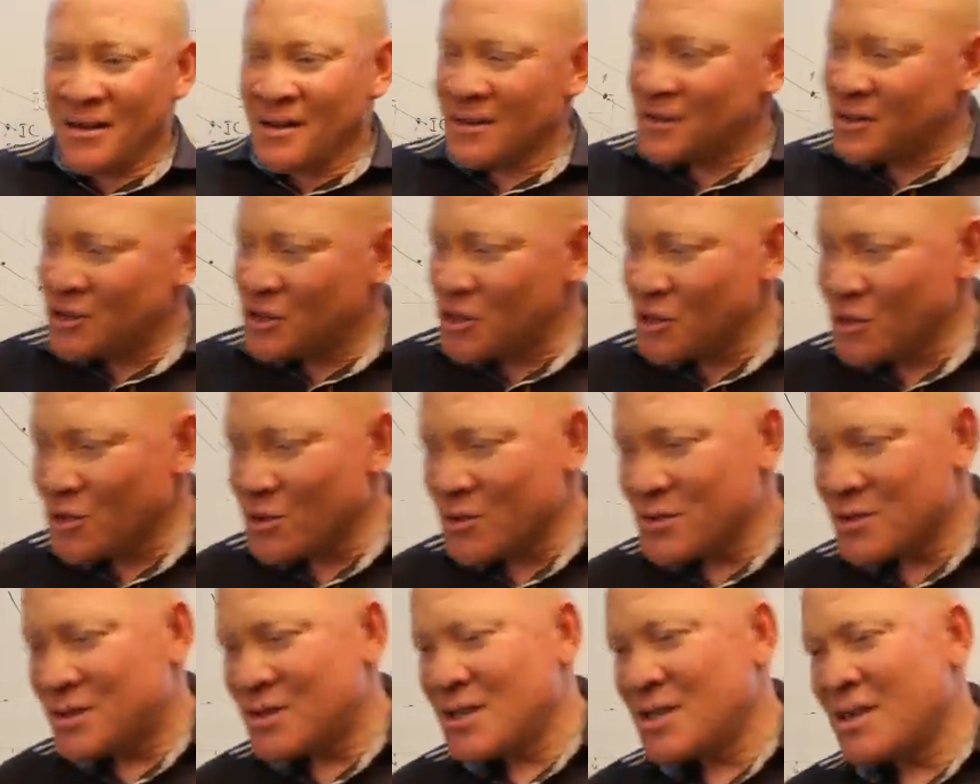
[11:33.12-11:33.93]

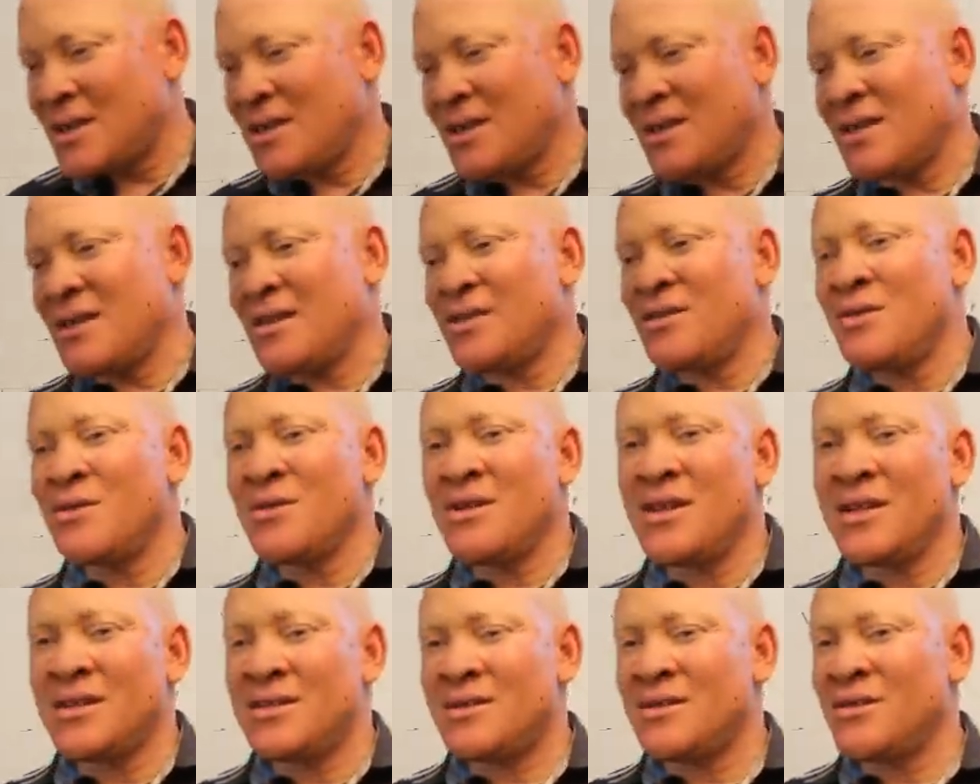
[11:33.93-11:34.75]
shows the
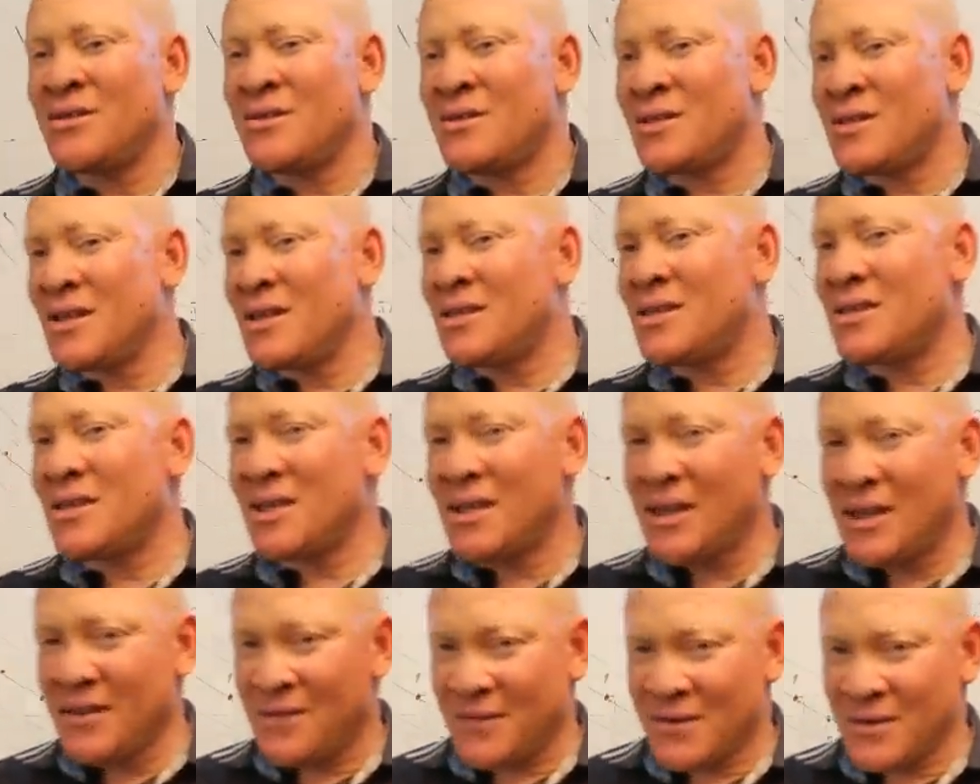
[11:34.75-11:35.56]
utility
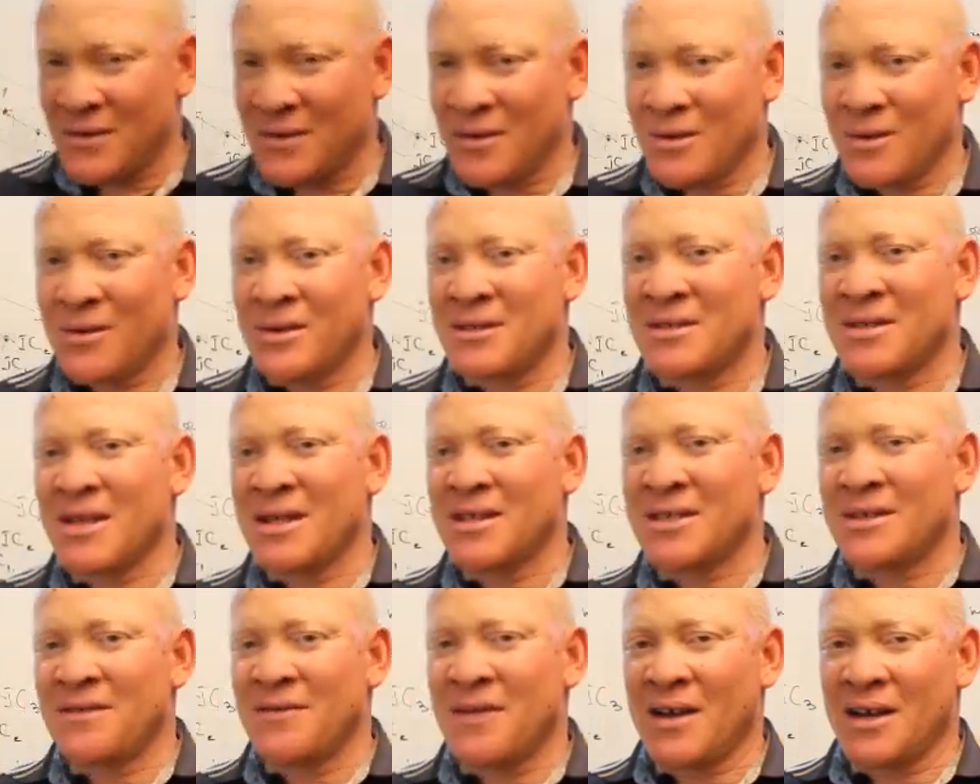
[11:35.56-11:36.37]
level or
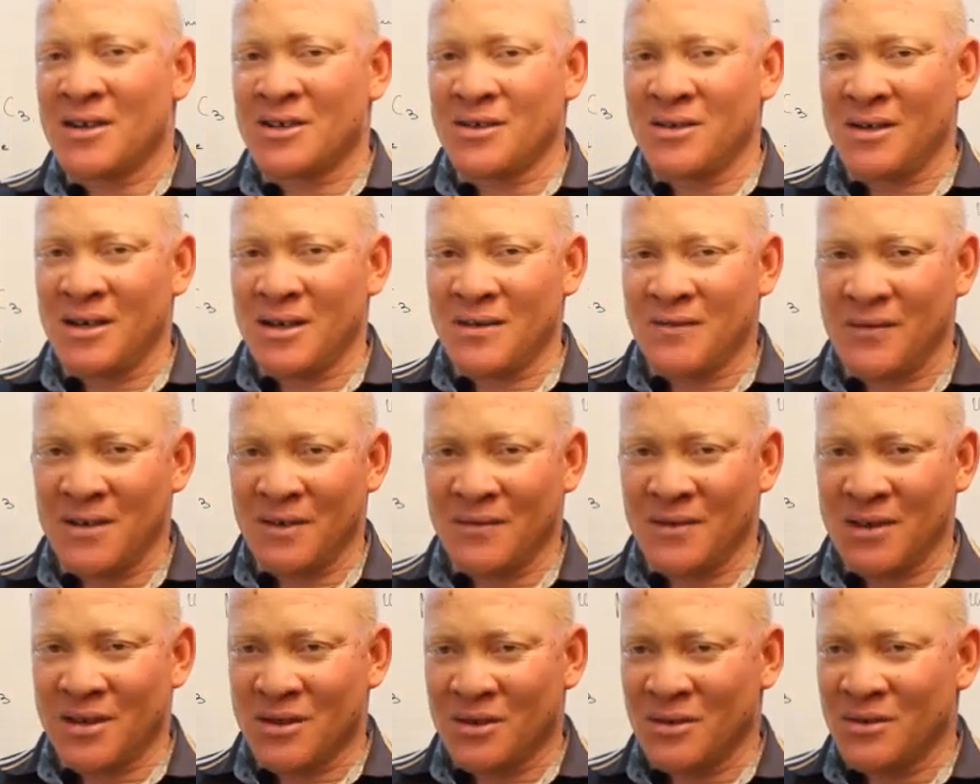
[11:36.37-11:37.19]
satisfaction level
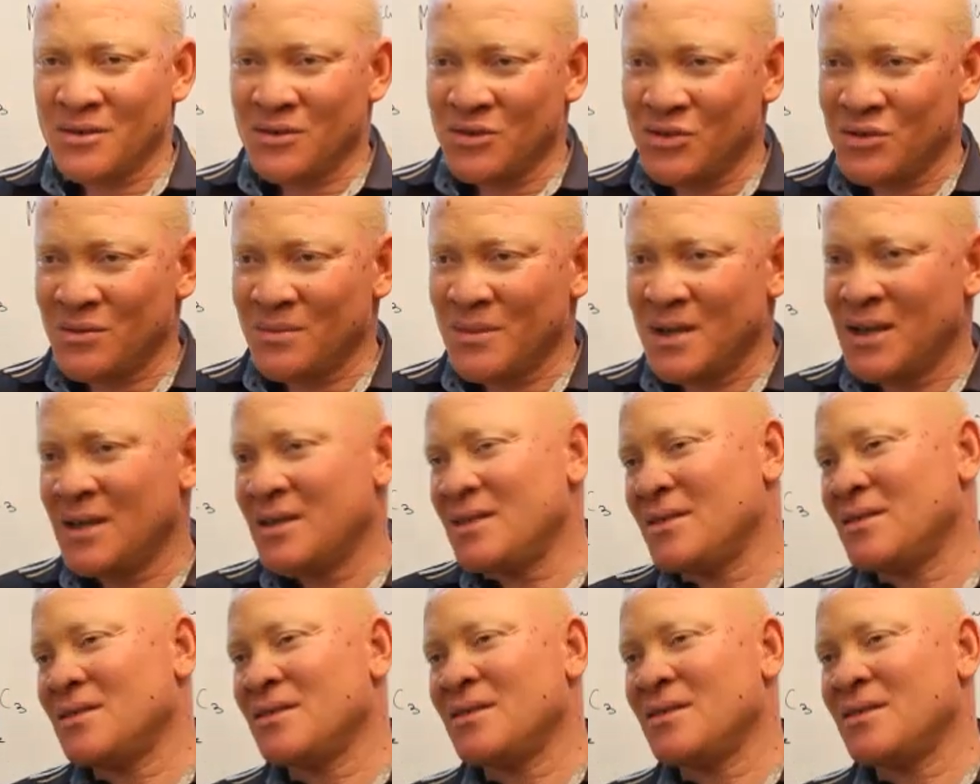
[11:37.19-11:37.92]
of the consumer,